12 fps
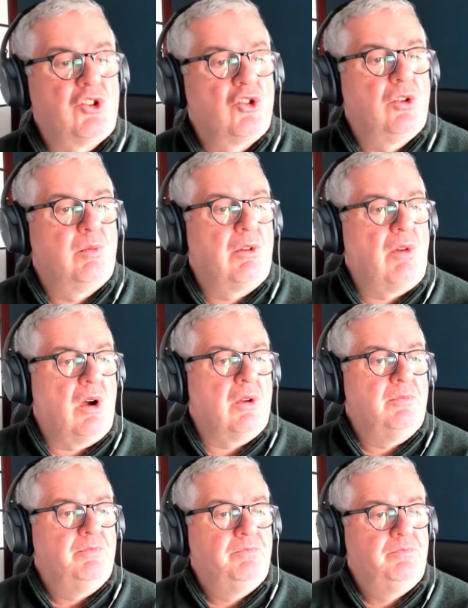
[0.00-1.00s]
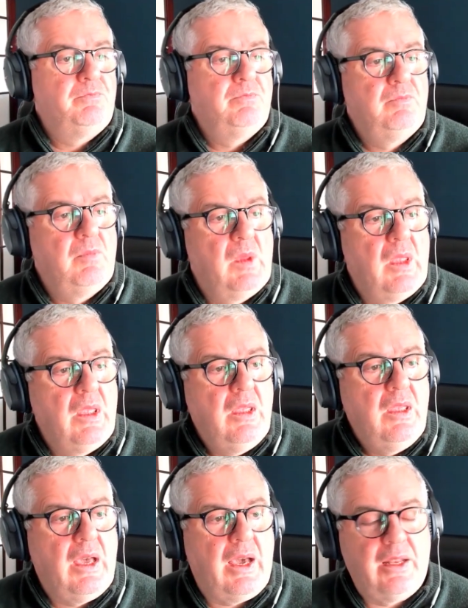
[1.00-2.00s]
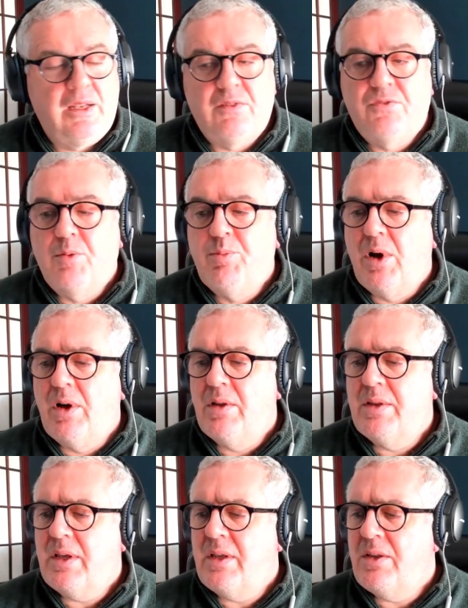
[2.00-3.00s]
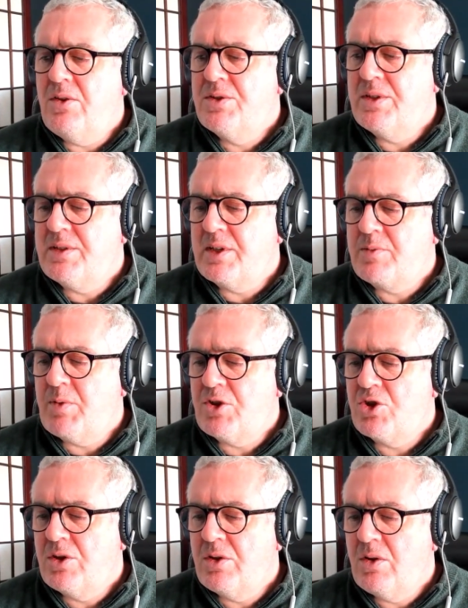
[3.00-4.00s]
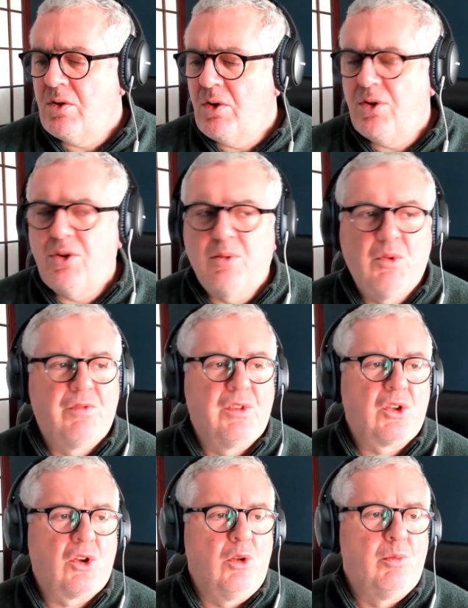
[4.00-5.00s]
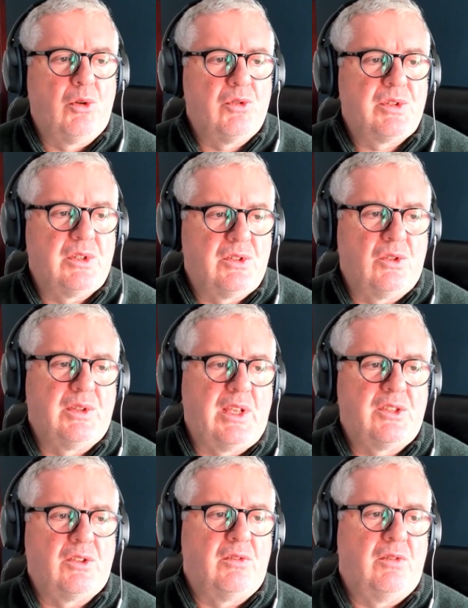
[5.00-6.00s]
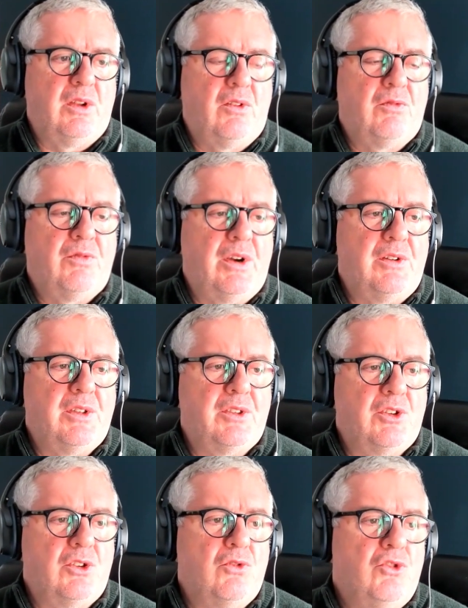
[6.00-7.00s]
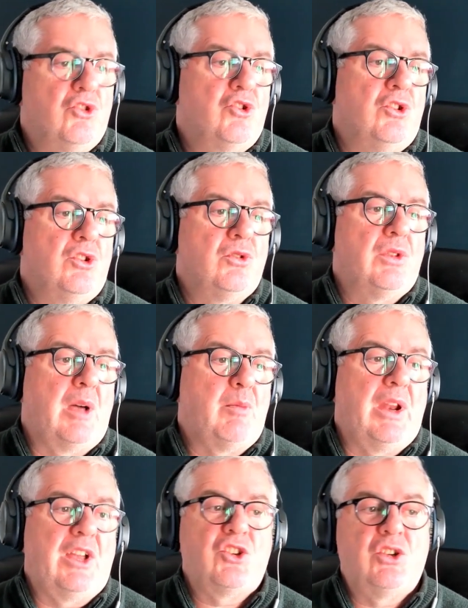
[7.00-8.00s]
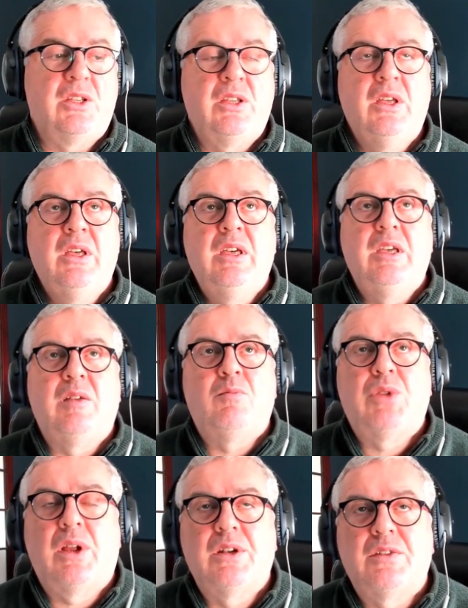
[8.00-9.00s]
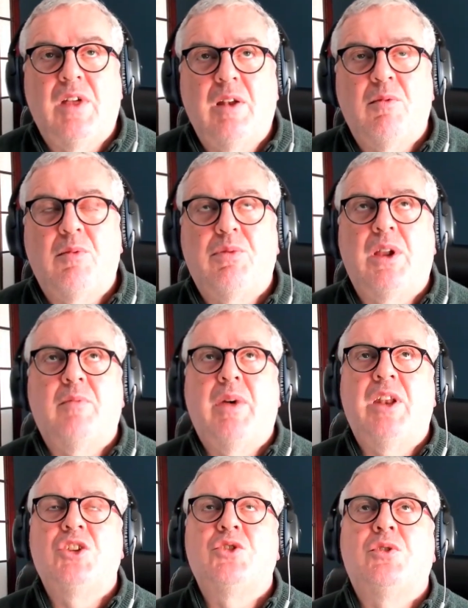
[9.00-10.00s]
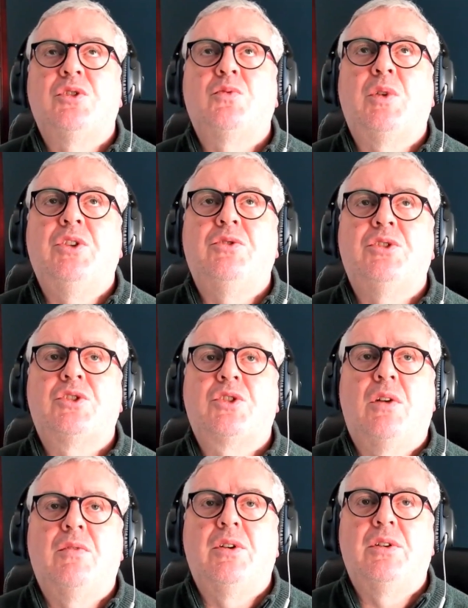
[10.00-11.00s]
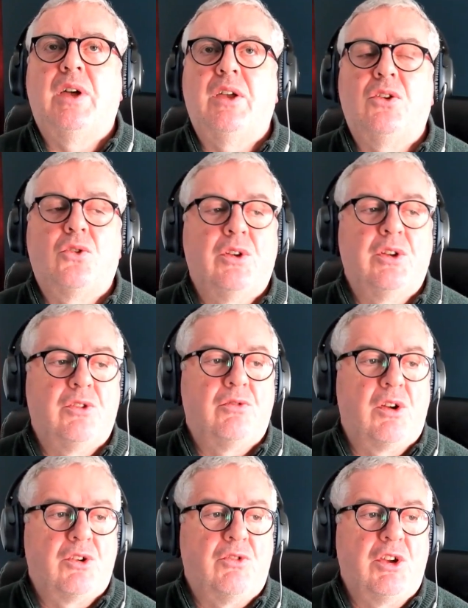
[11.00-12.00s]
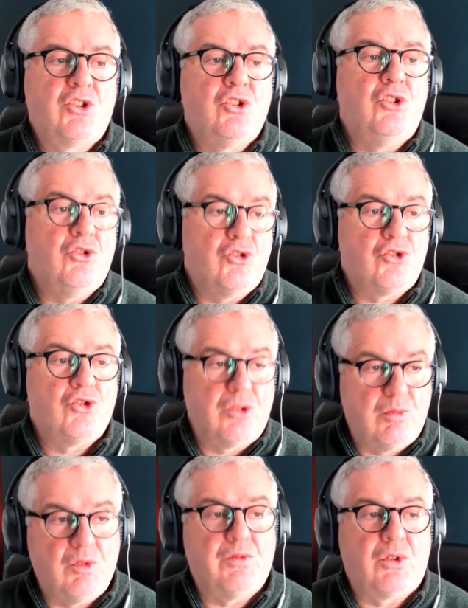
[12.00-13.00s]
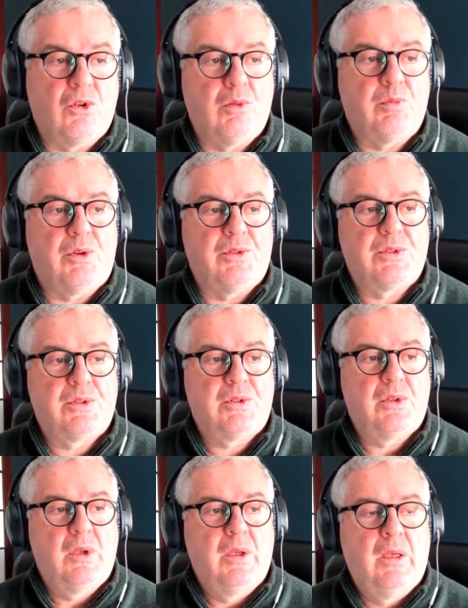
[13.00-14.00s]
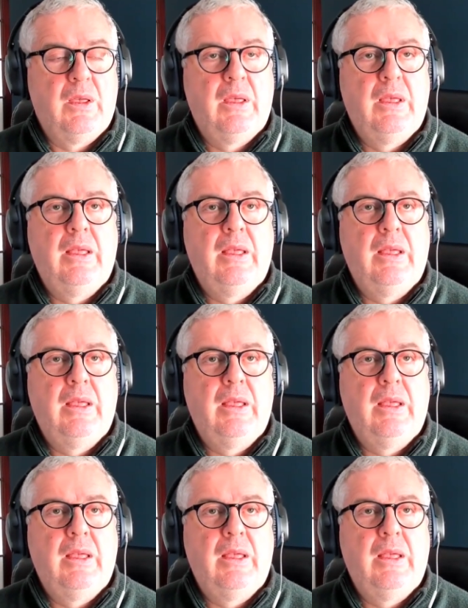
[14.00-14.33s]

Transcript: direction could be wrong. And in football, they use this expression, oh, you're moving the goalposts, as though that's an unfair thing to do. You shouldn't do that. But actually, in product development, product management, when you discover that you're going in the wrong direction, you should move the goalposts.